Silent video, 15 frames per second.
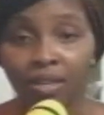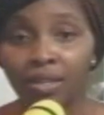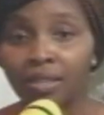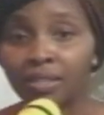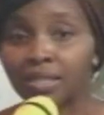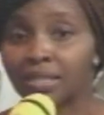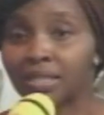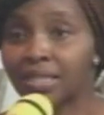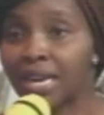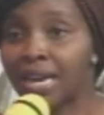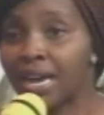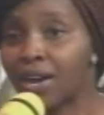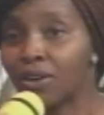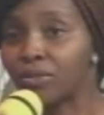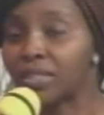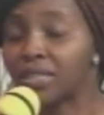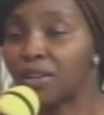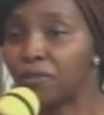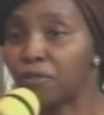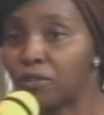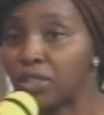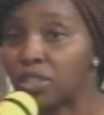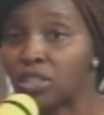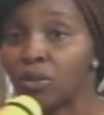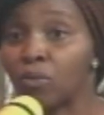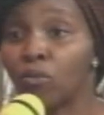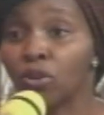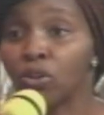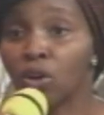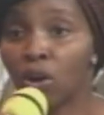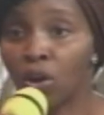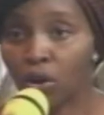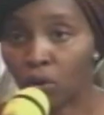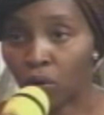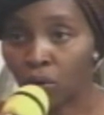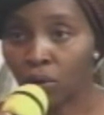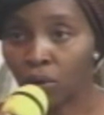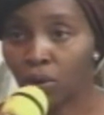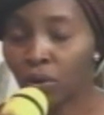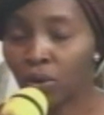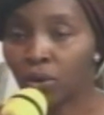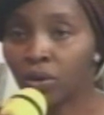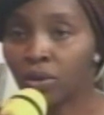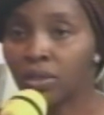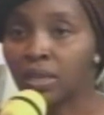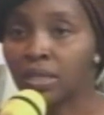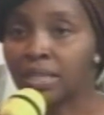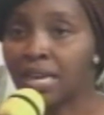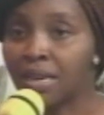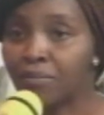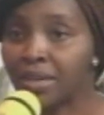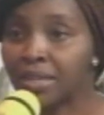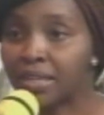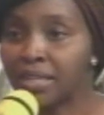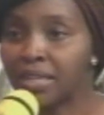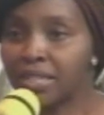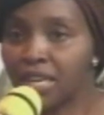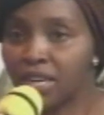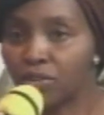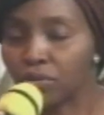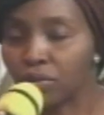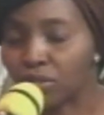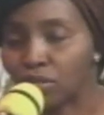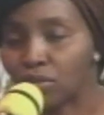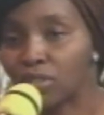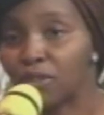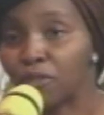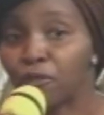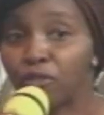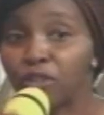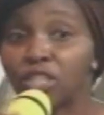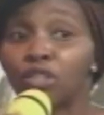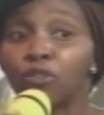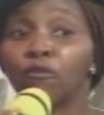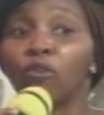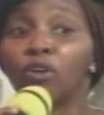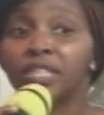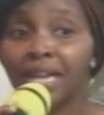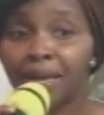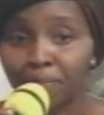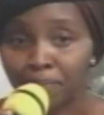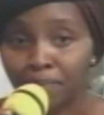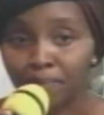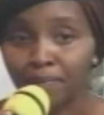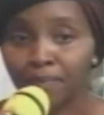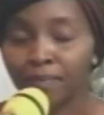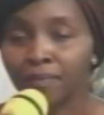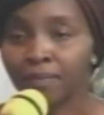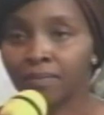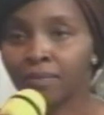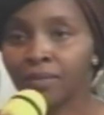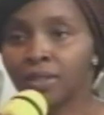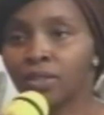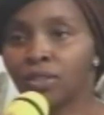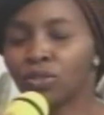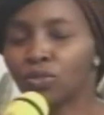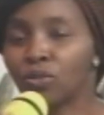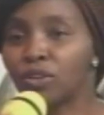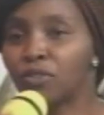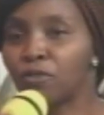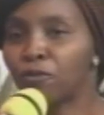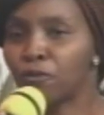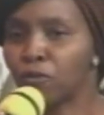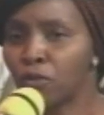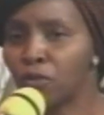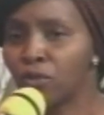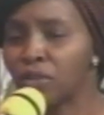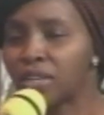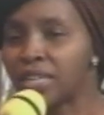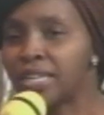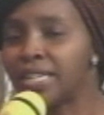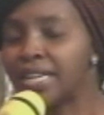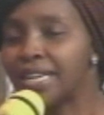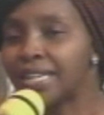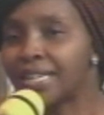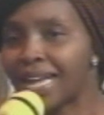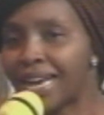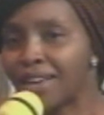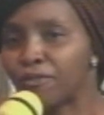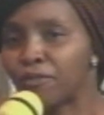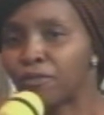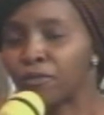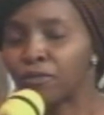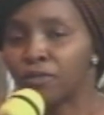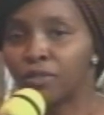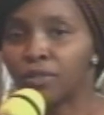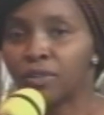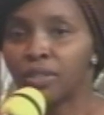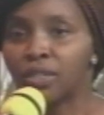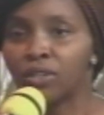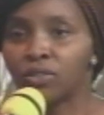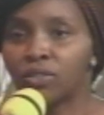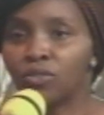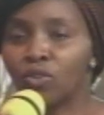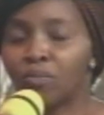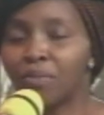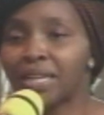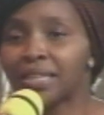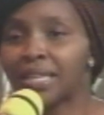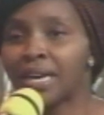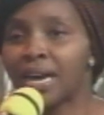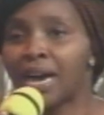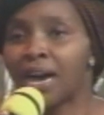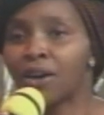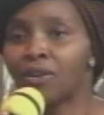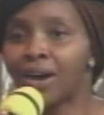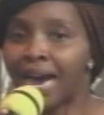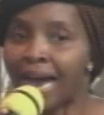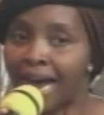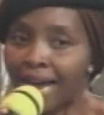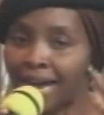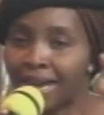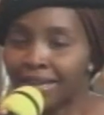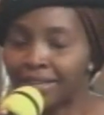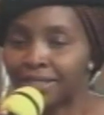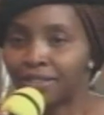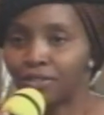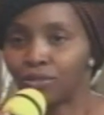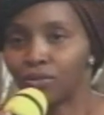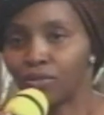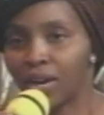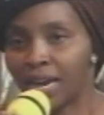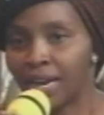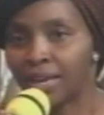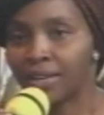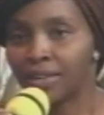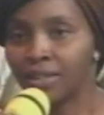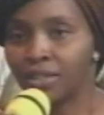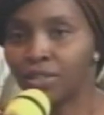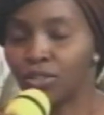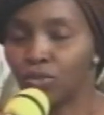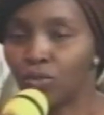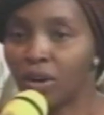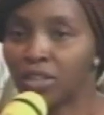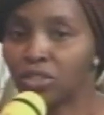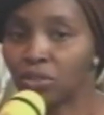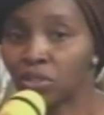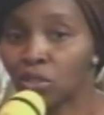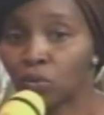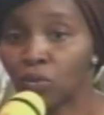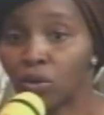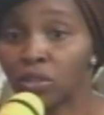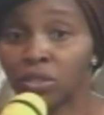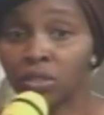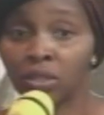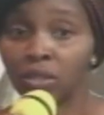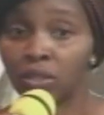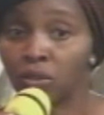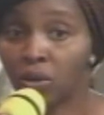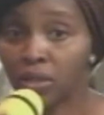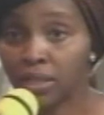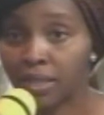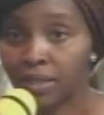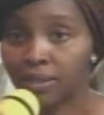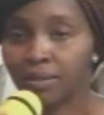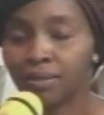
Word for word: Sizia how with the fish, ne making a roast to the fish for them. So if in a life, no matter how high you are just what? Nothing.